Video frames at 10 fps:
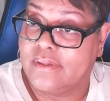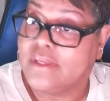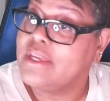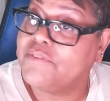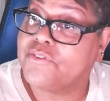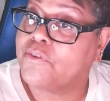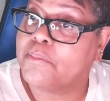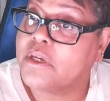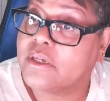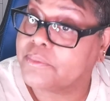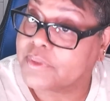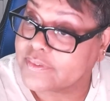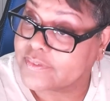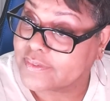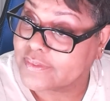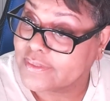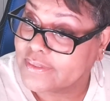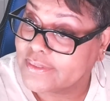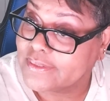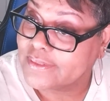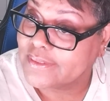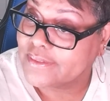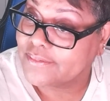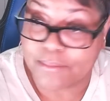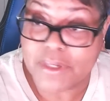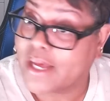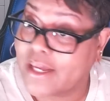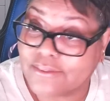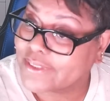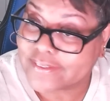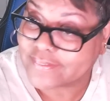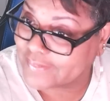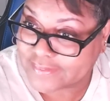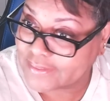even from Congress. From Congress.